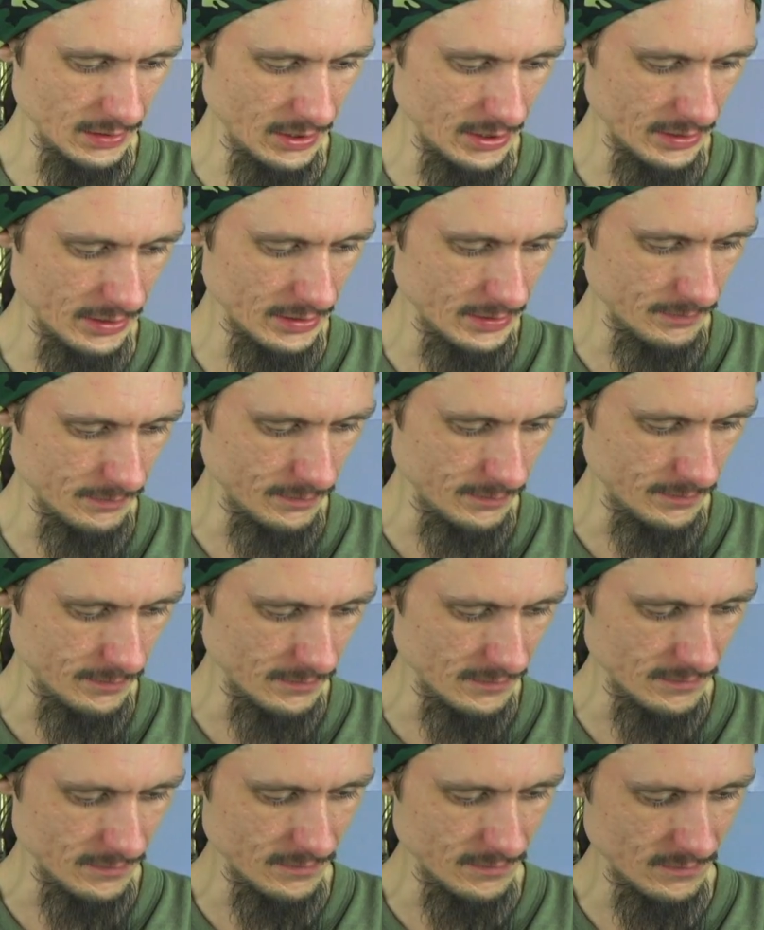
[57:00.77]
I
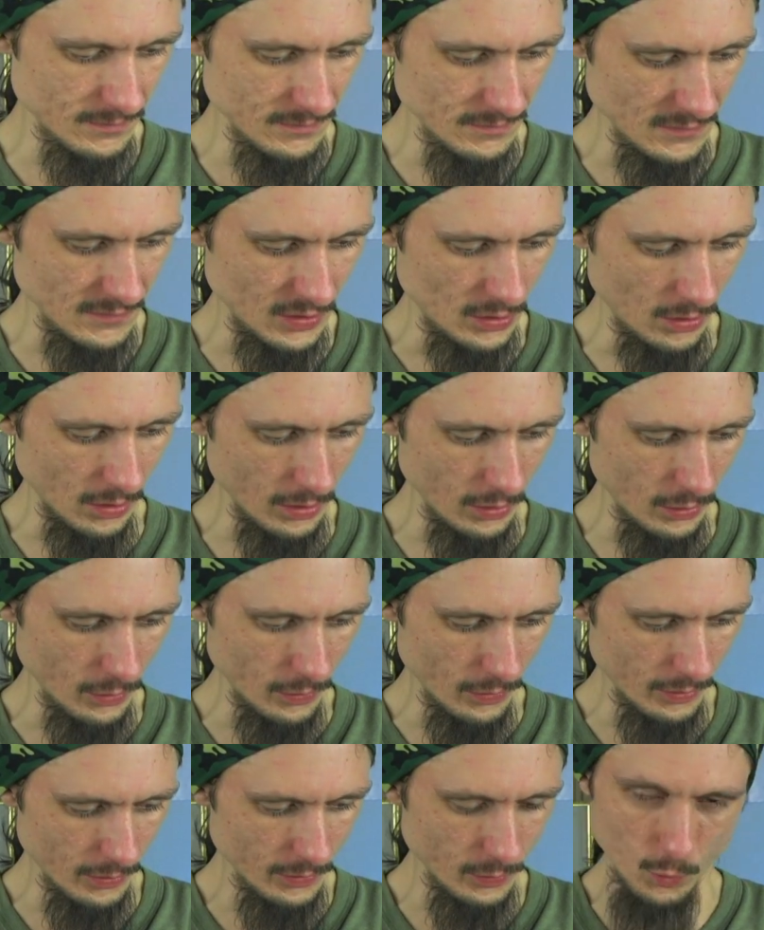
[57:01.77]
gotta
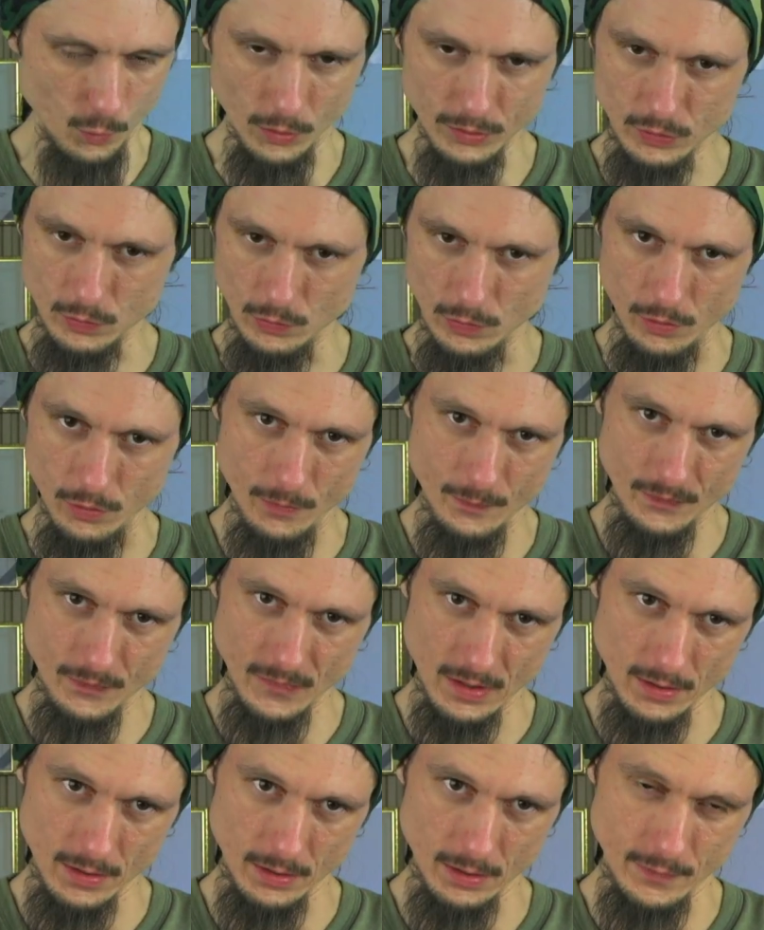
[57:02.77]
learn, want to learn,
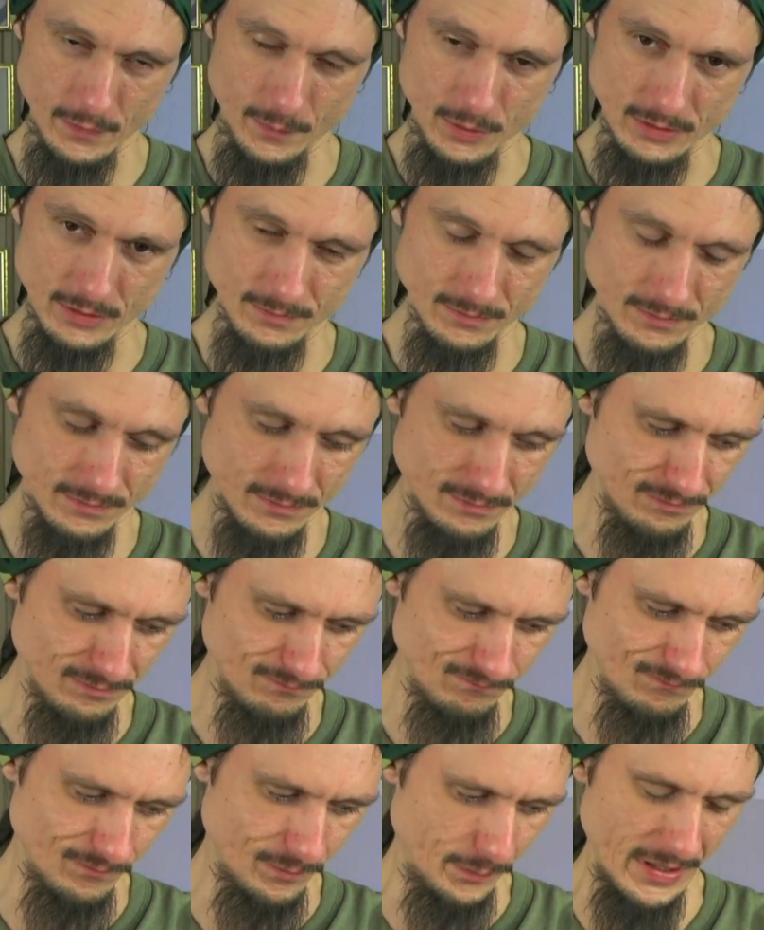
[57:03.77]
and that I've been
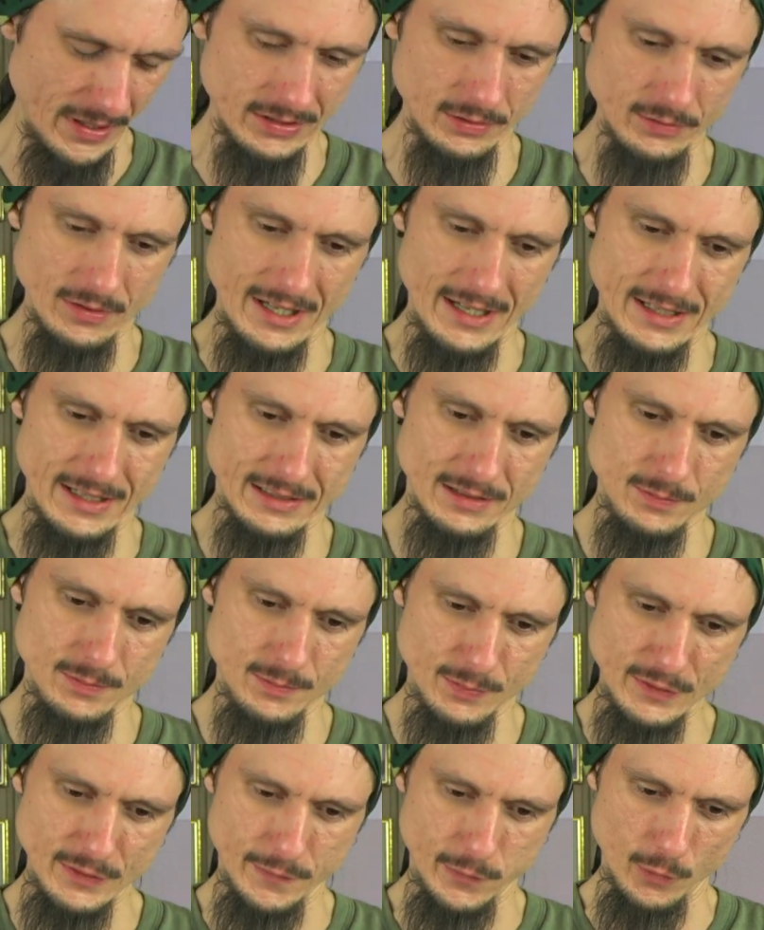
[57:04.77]
better at
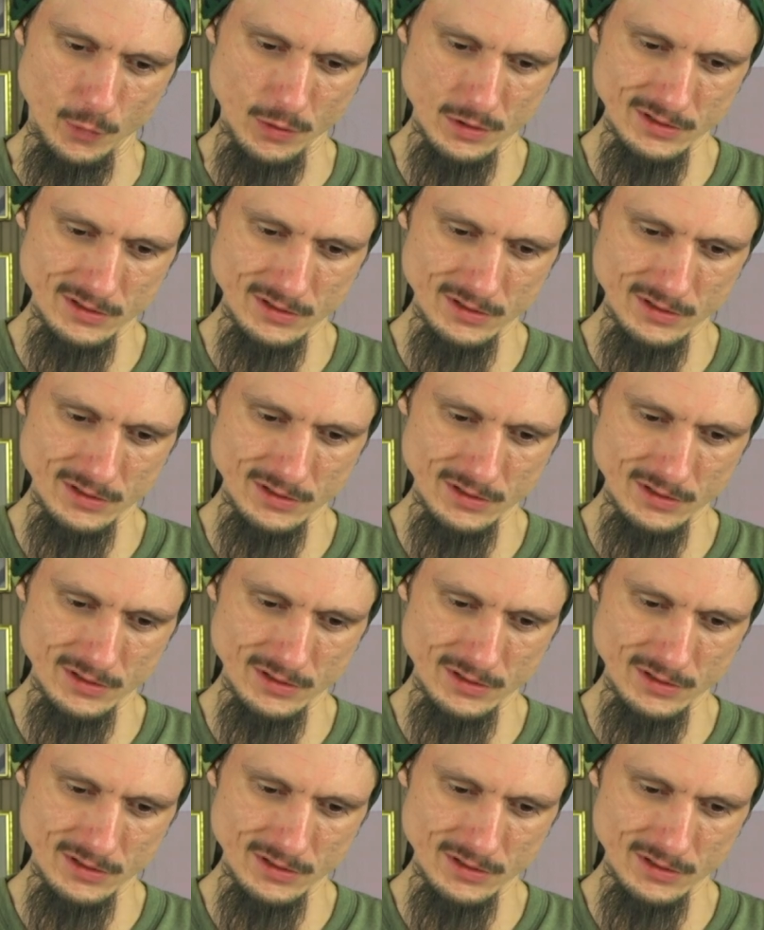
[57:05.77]
before.